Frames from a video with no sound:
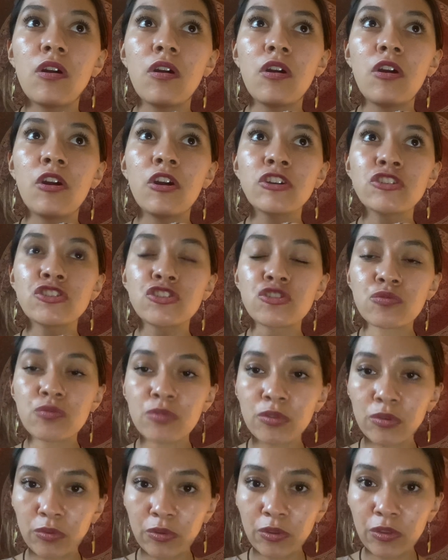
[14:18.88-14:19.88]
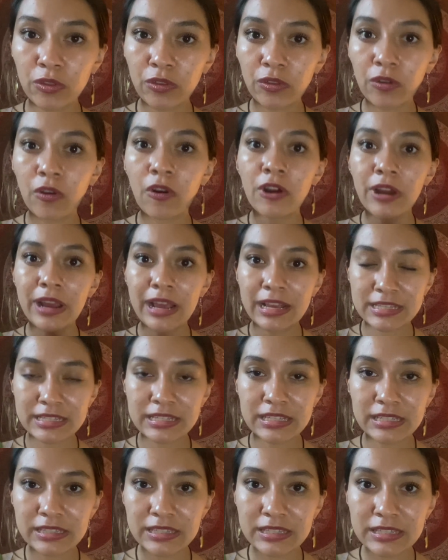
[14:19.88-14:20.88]
our truth, our
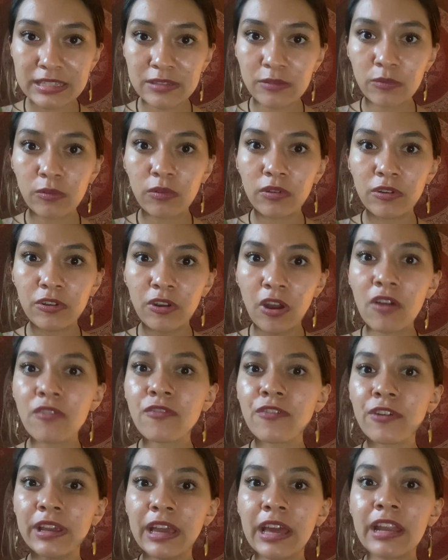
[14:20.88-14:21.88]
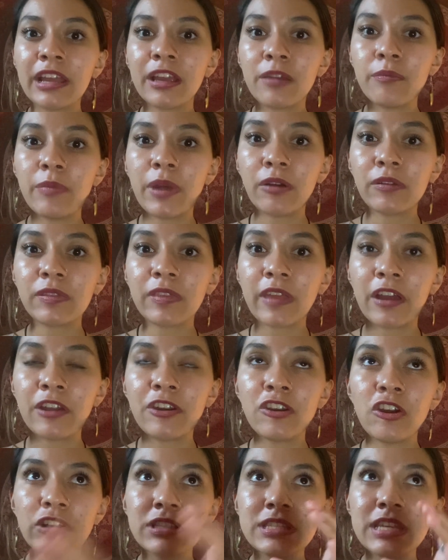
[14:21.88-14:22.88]
essence, not forgetting about that,
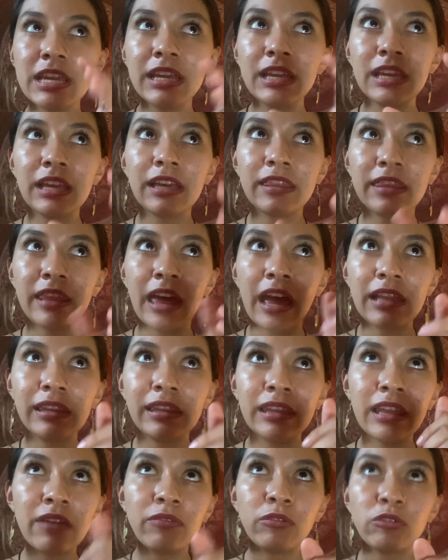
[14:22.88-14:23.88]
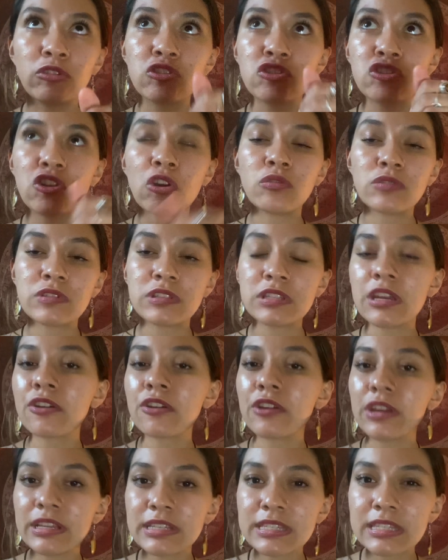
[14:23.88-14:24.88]
not taking that level so
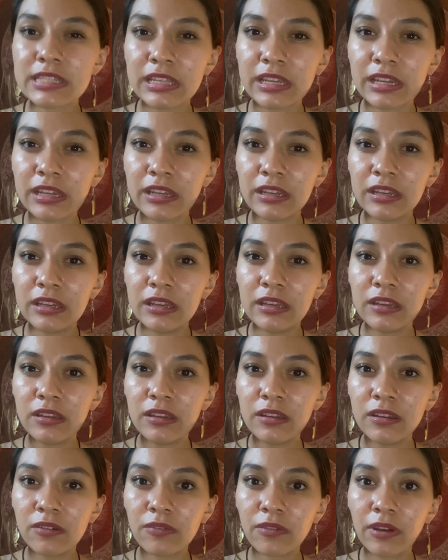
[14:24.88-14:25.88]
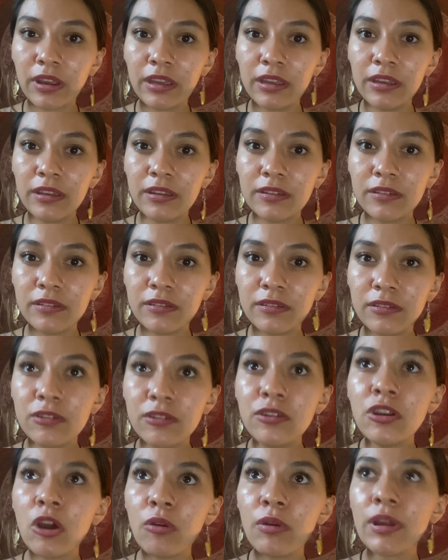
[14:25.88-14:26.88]
seriously, right?
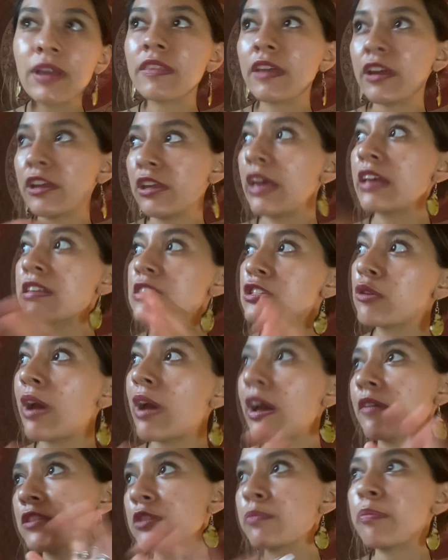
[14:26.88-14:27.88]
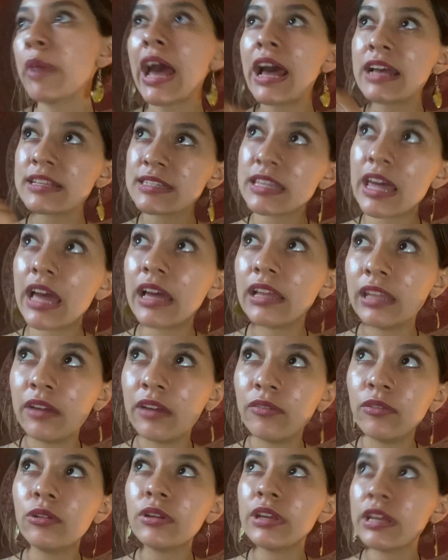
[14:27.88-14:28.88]
Knowing that, yes, you have to pass that
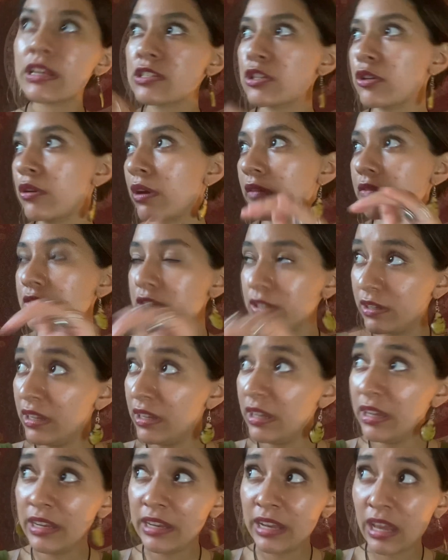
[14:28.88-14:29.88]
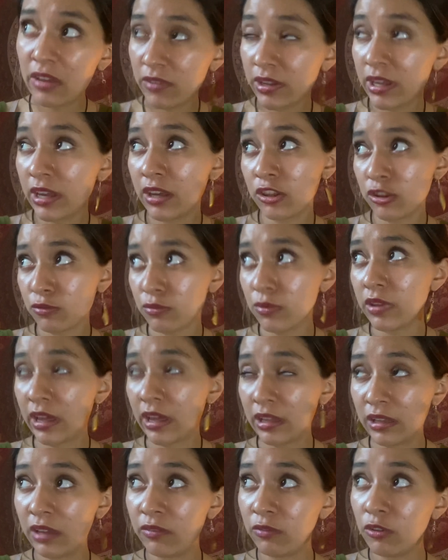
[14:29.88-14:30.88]
level, yes, you have to navigate through
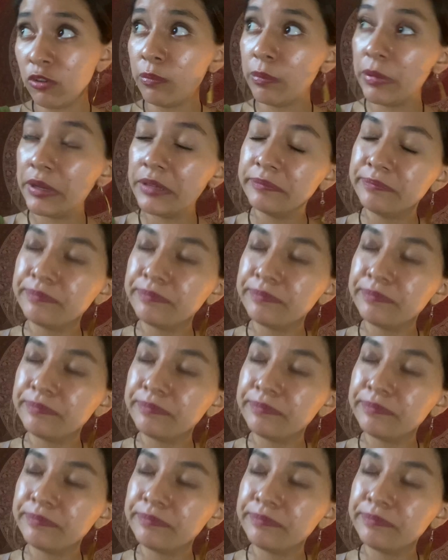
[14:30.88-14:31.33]
that level, but